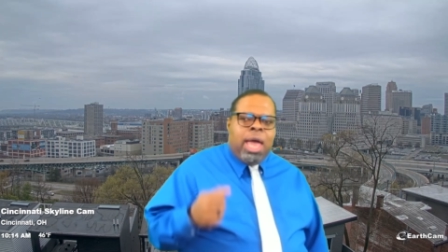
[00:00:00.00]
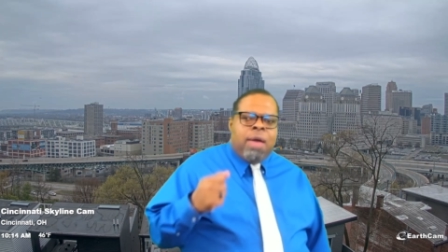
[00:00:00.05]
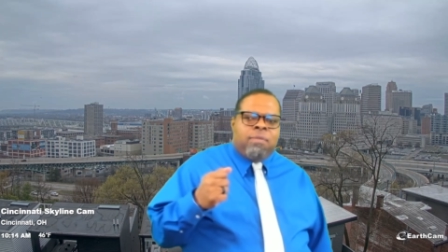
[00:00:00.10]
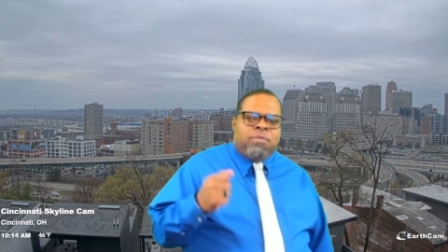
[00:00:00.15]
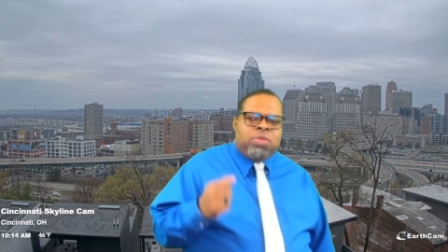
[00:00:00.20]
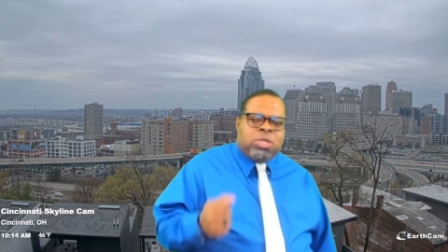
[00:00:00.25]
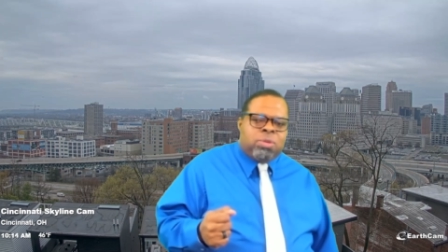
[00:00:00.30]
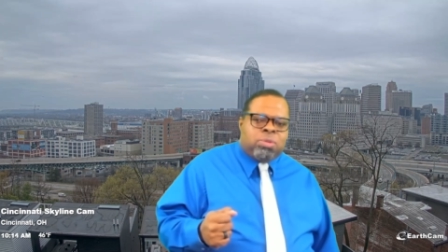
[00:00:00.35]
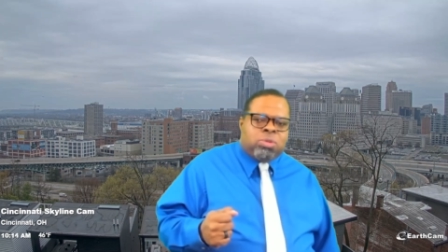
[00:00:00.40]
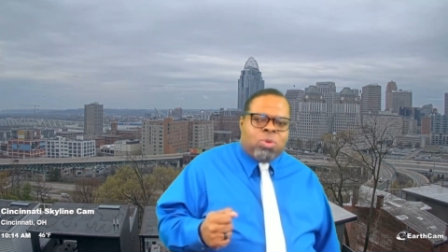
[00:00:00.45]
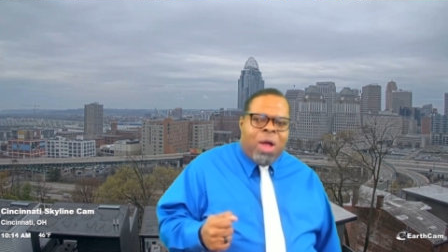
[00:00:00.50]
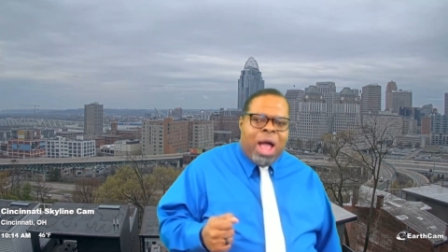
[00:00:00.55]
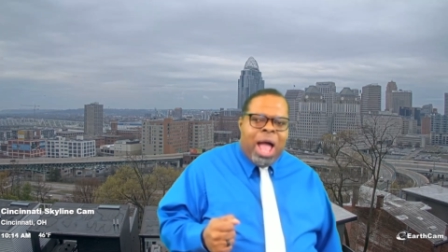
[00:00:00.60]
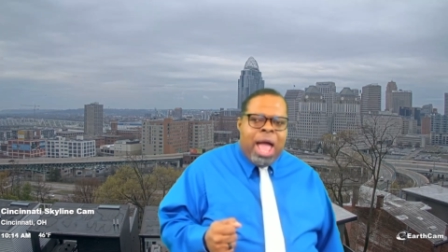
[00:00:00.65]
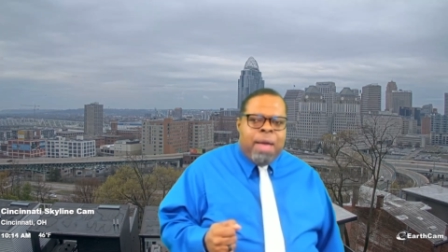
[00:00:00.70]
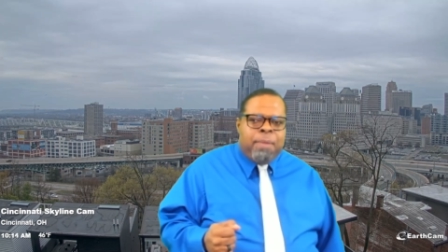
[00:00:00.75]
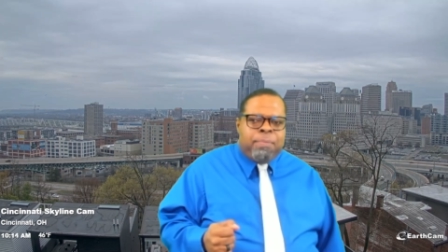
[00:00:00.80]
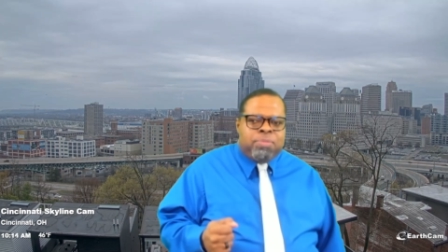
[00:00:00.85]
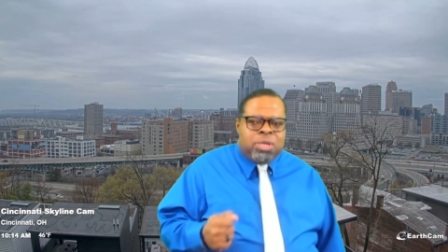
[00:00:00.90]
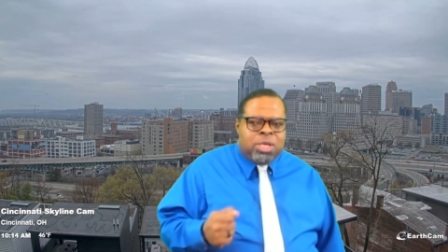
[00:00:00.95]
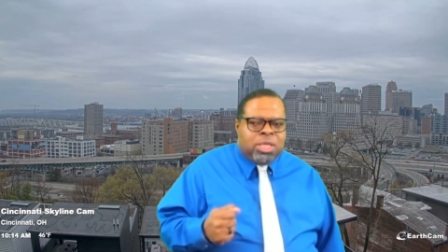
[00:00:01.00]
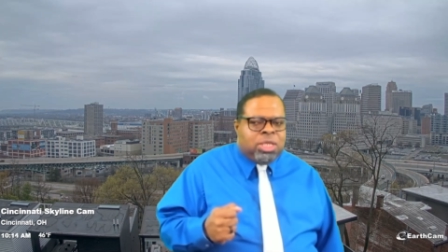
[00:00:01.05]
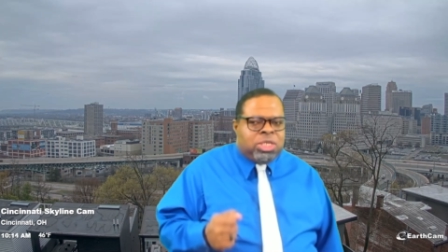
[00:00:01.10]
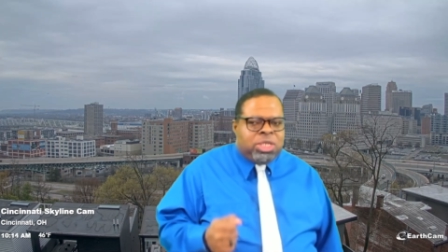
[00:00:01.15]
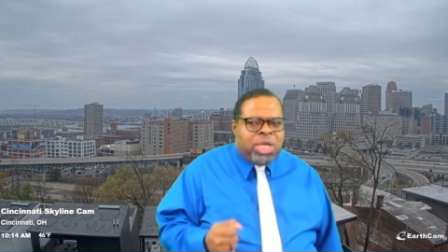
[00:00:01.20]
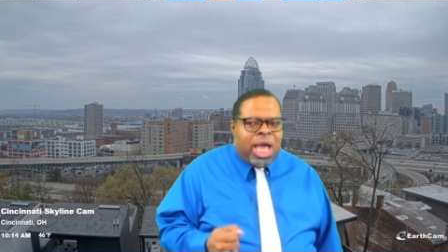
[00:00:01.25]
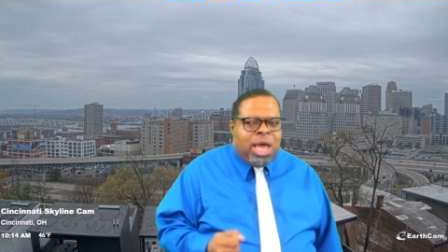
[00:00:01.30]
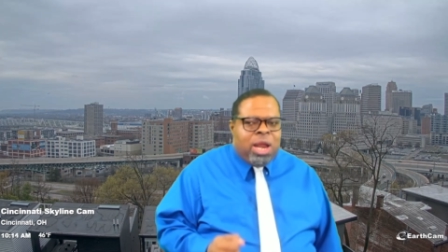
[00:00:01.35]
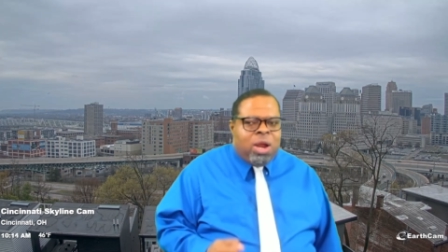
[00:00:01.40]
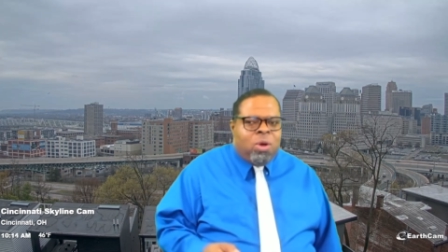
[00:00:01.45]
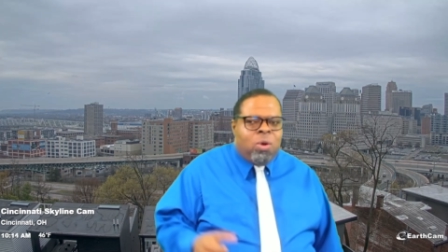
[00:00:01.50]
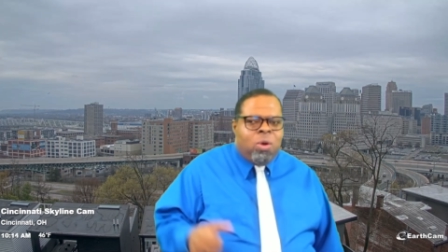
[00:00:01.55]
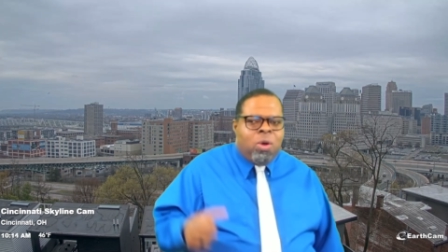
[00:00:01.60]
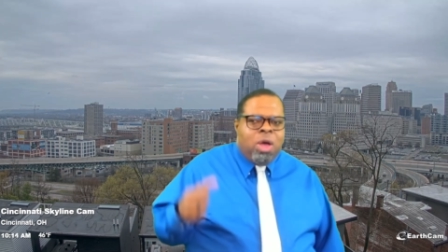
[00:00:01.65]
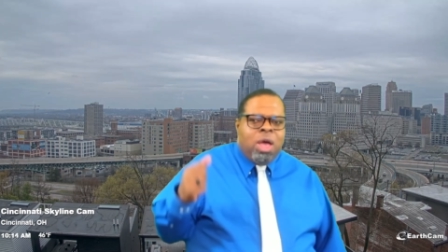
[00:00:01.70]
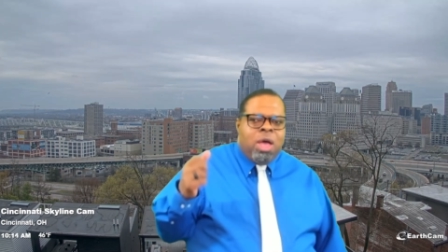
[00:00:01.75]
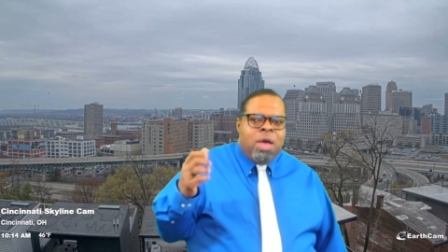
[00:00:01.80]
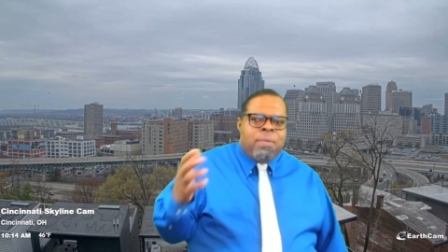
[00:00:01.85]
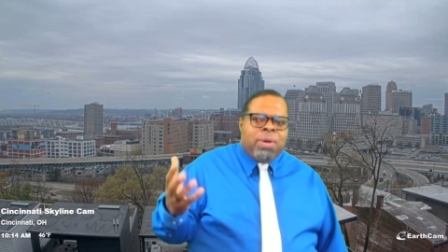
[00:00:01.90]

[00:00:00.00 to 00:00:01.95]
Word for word: and subscribe to the channel,